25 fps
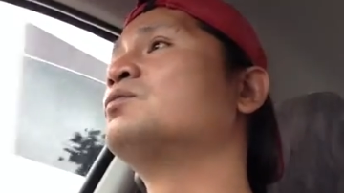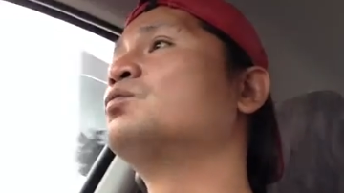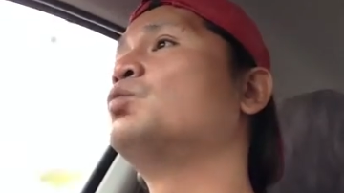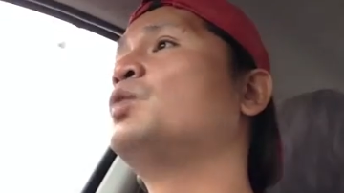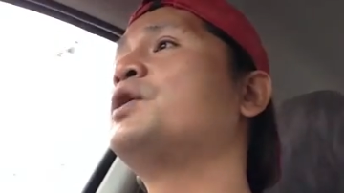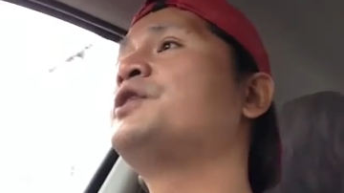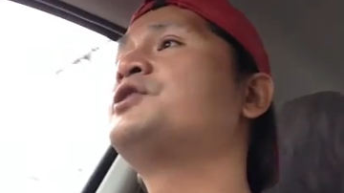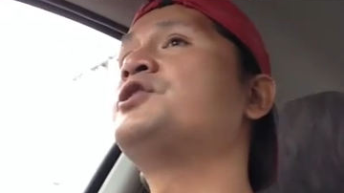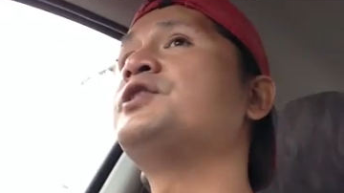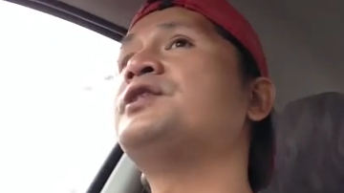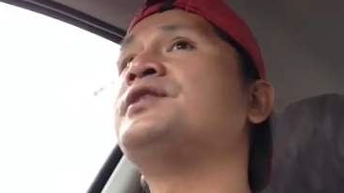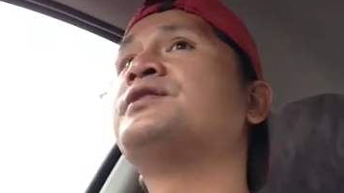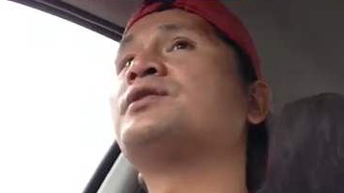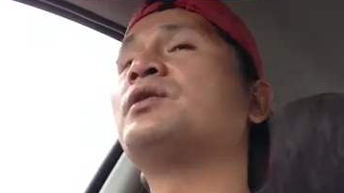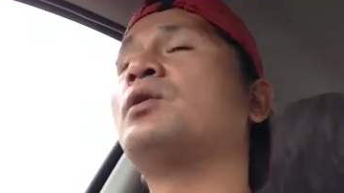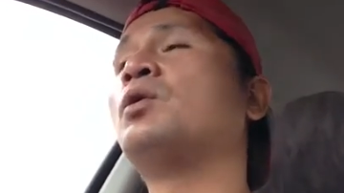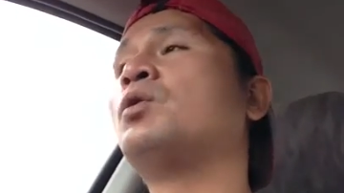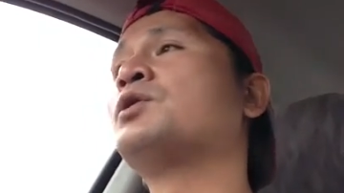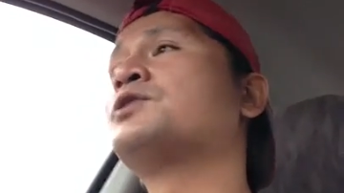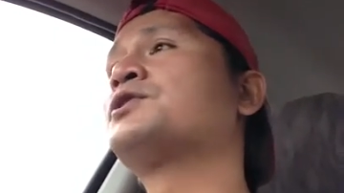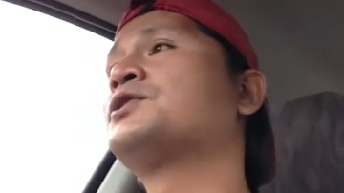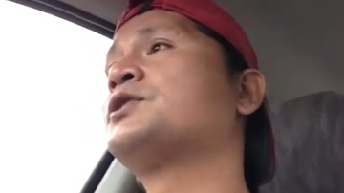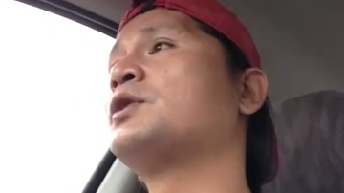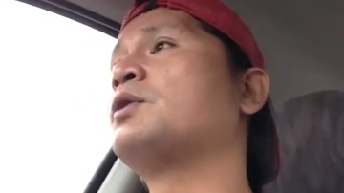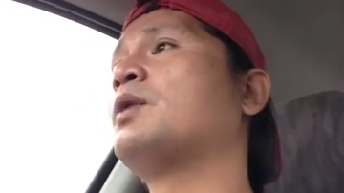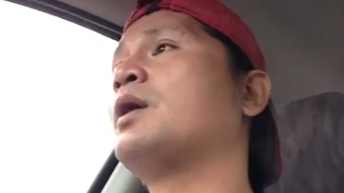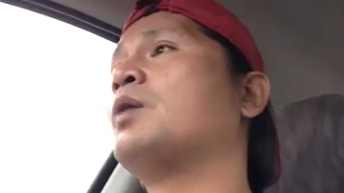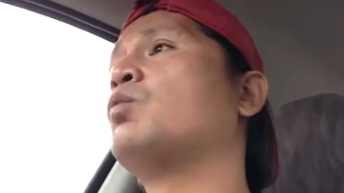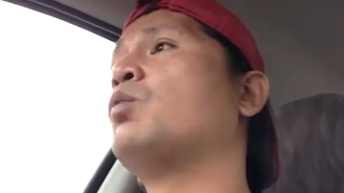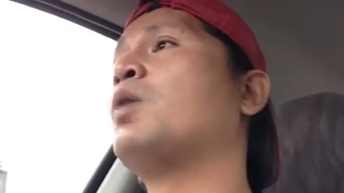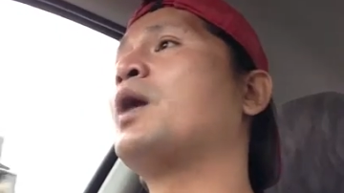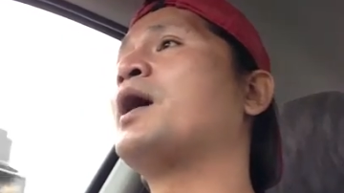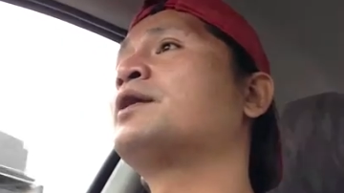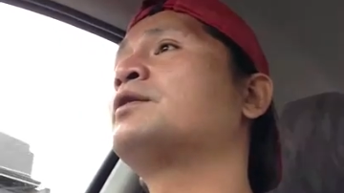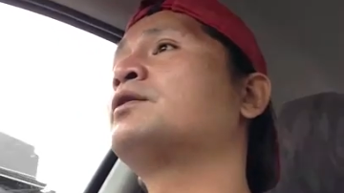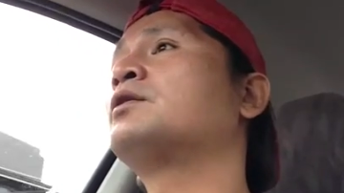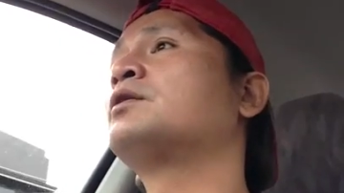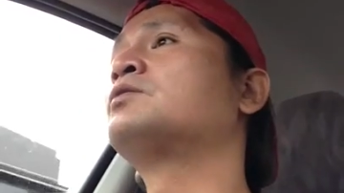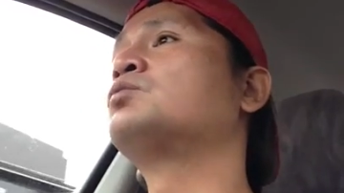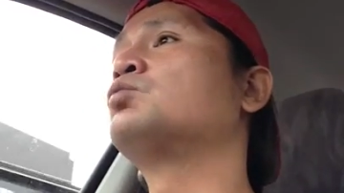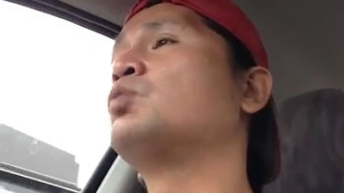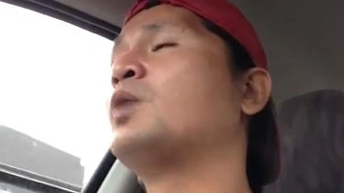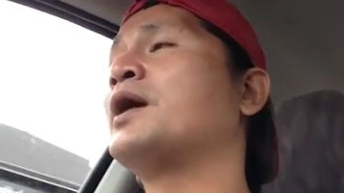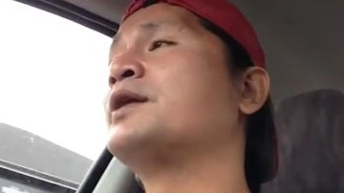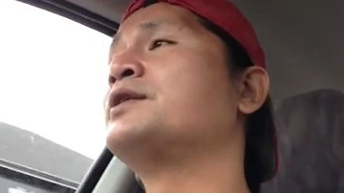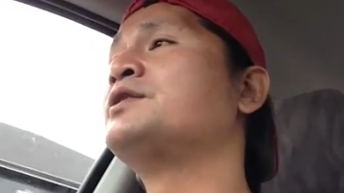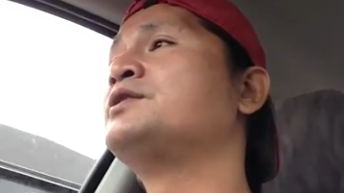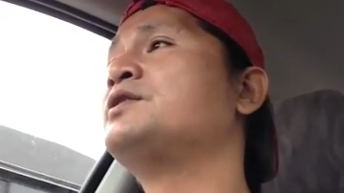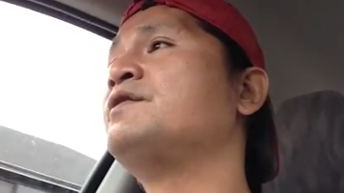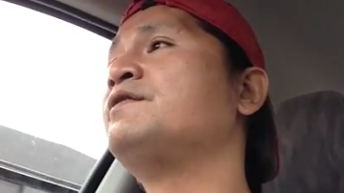which is also a
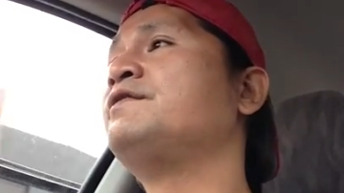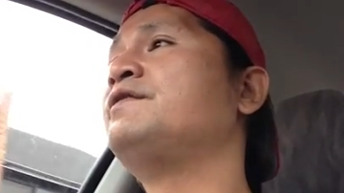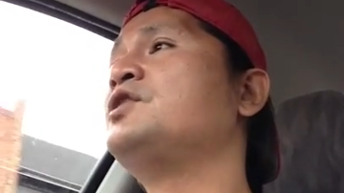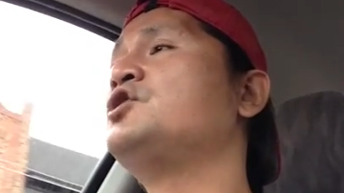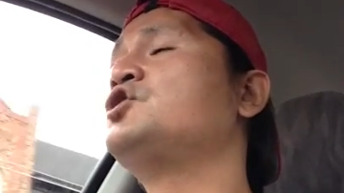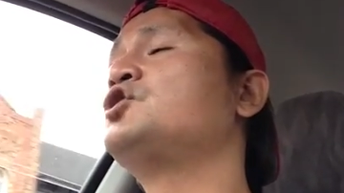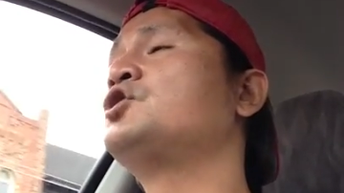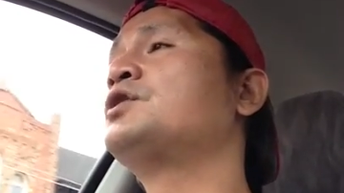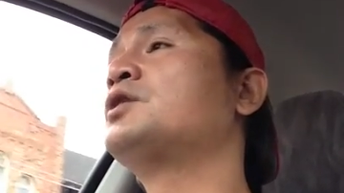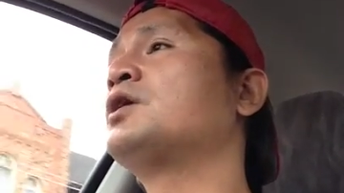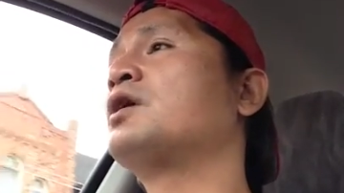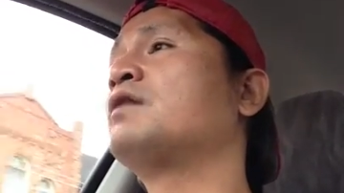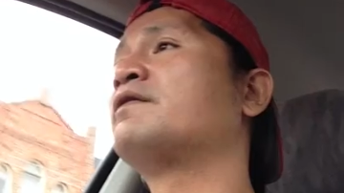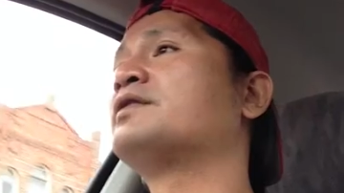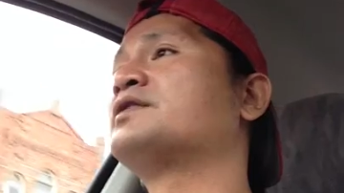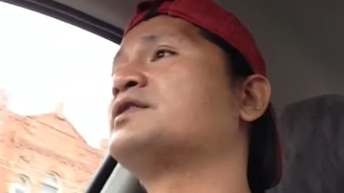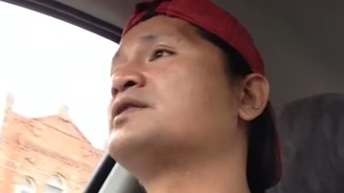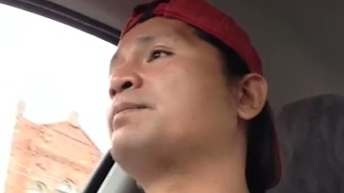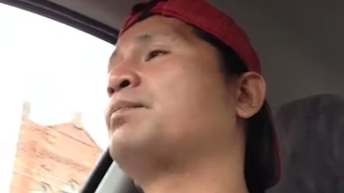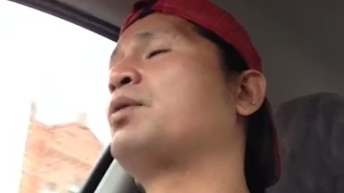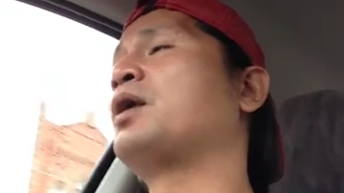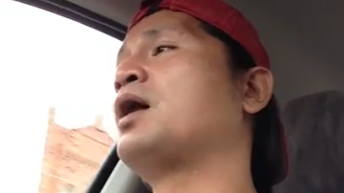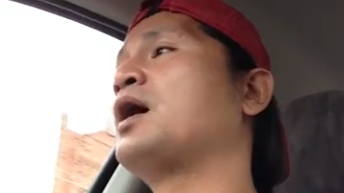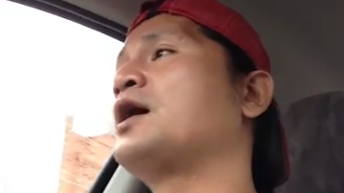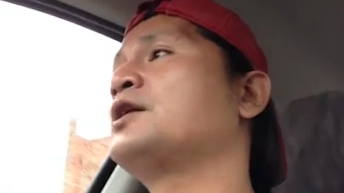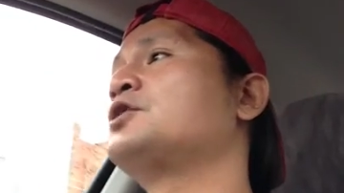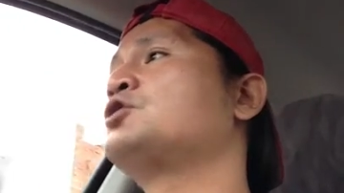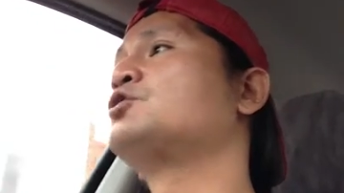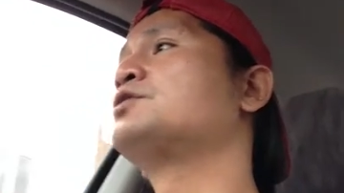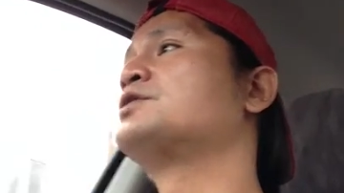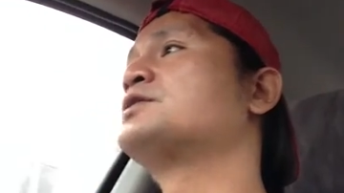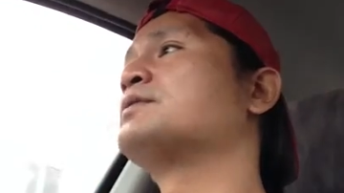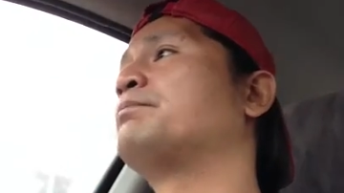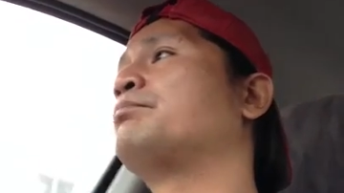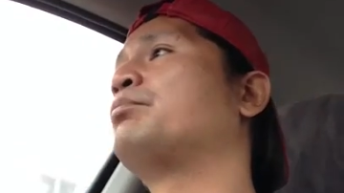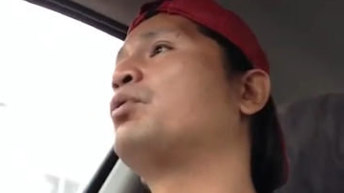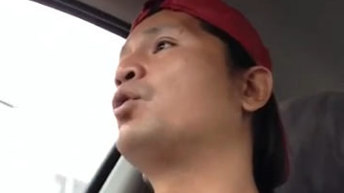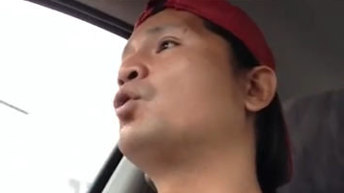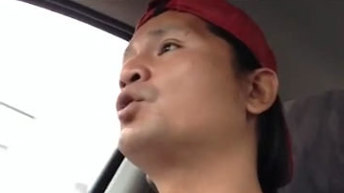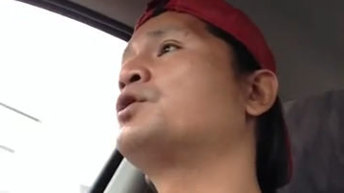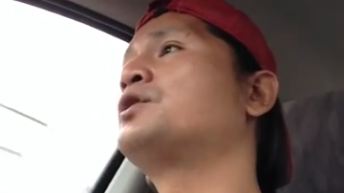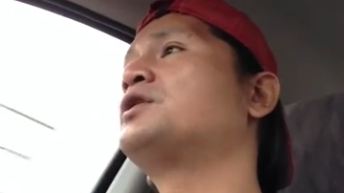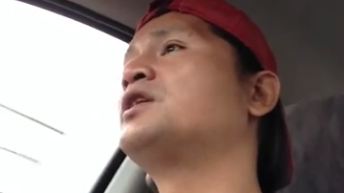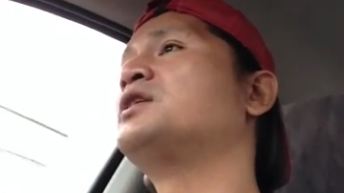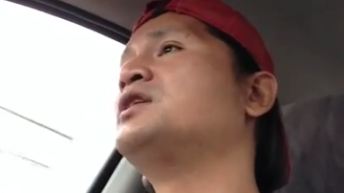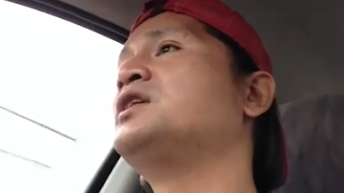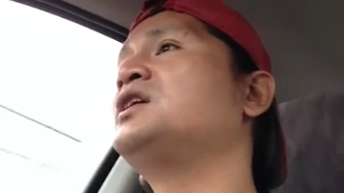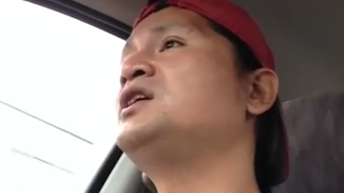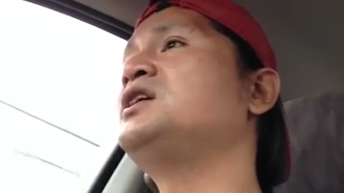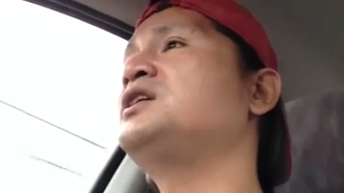one-on-one -on -one division of a supply to support
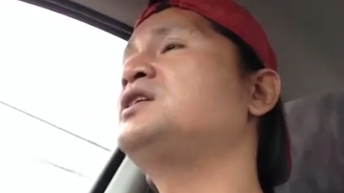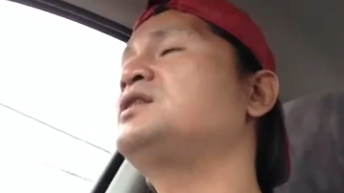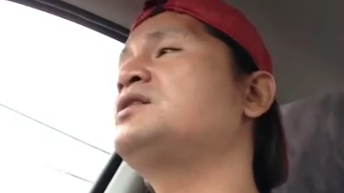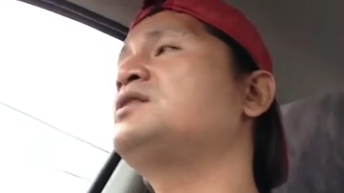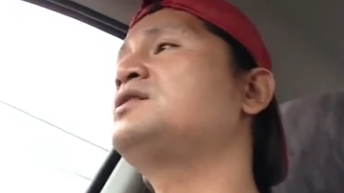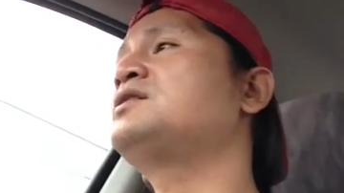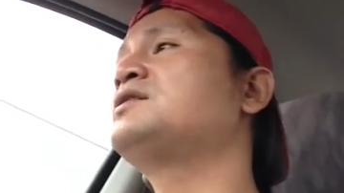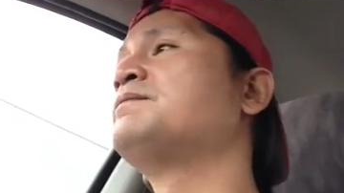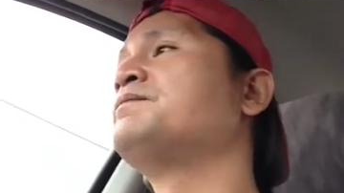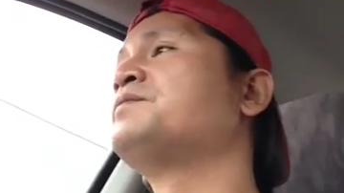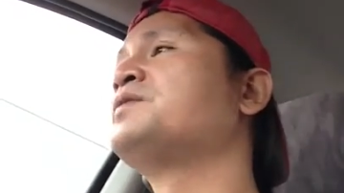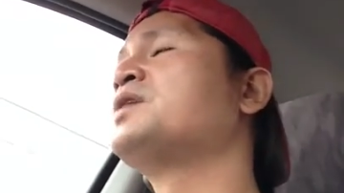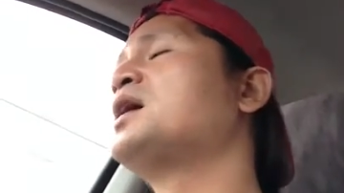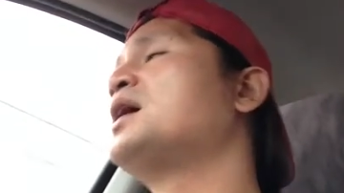the needed